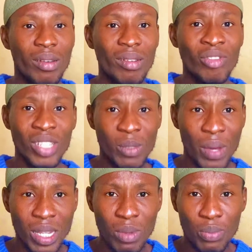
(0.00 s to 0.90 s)

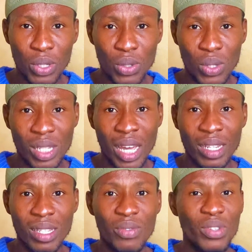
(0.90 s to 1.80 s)
respect people in
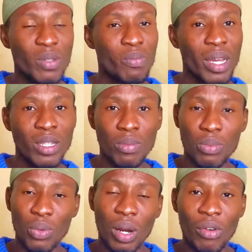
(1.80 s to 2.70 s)
society, respect
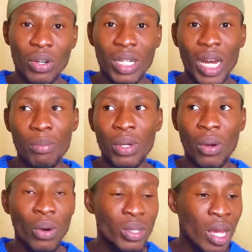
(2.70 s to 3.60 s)
people around her,
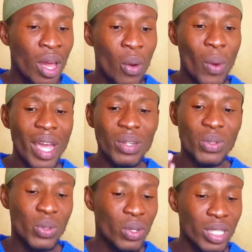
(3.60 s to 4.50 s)
because why
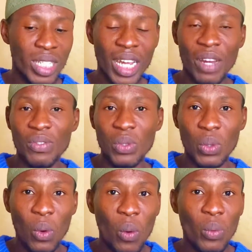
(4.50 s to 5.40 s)
does she have to
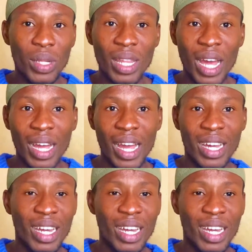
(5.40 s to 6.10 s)
go with that guy?